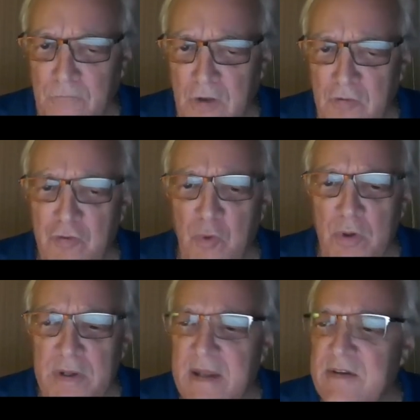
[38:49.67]

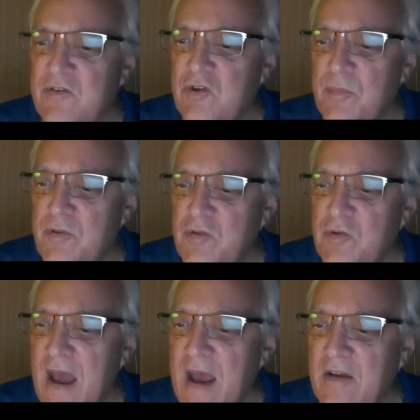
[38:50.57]
Sort and dedupe the
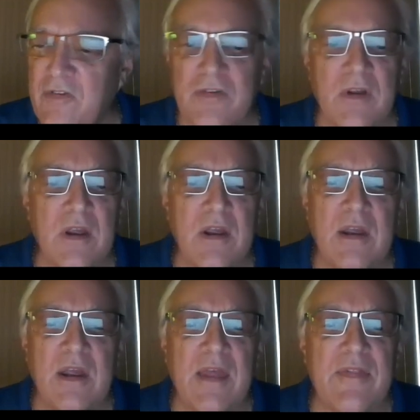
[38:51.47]
tracks.
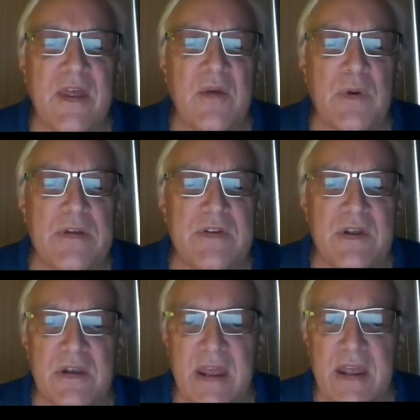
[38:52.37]
And then we
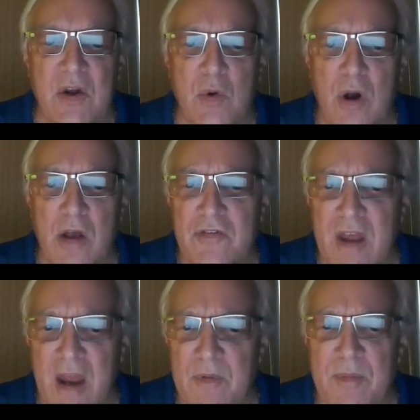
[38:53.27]
did a
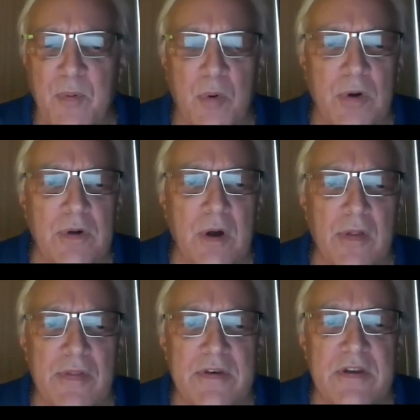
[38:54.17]
crosstab report
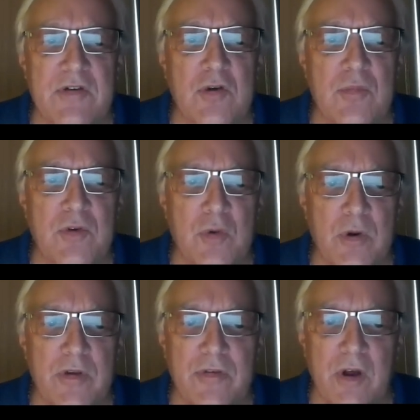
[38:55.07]
on the deduped
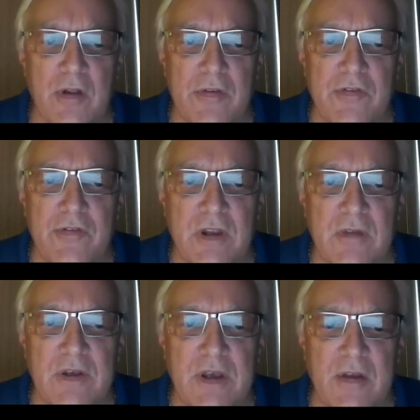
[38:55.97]
results,
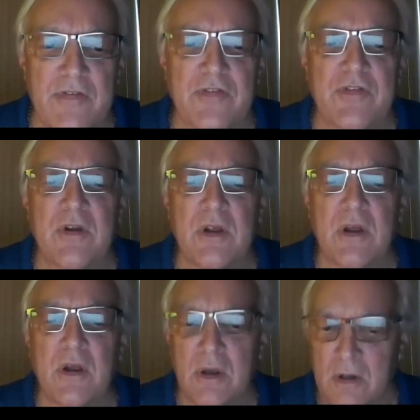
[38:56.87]
giving us,
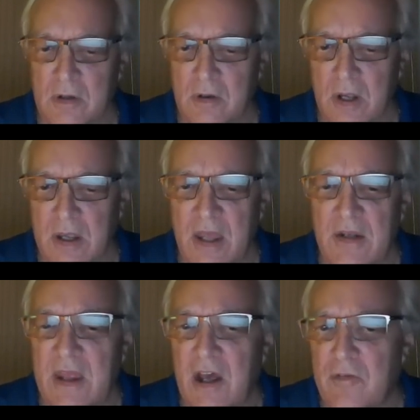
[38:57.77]

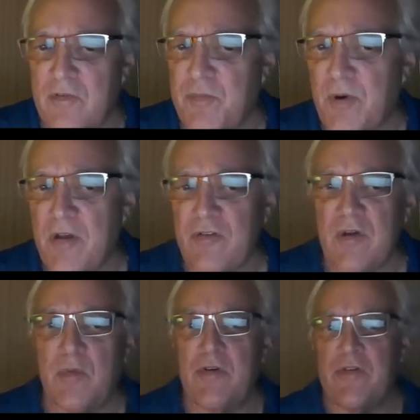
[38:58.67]
again, Elvis Presley
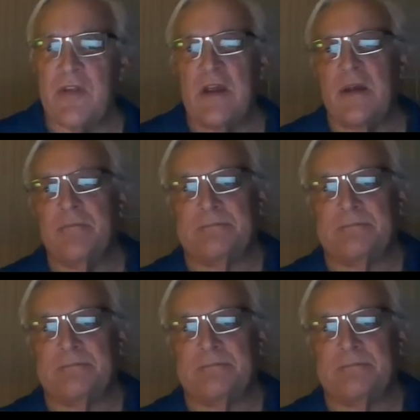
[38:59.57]
was the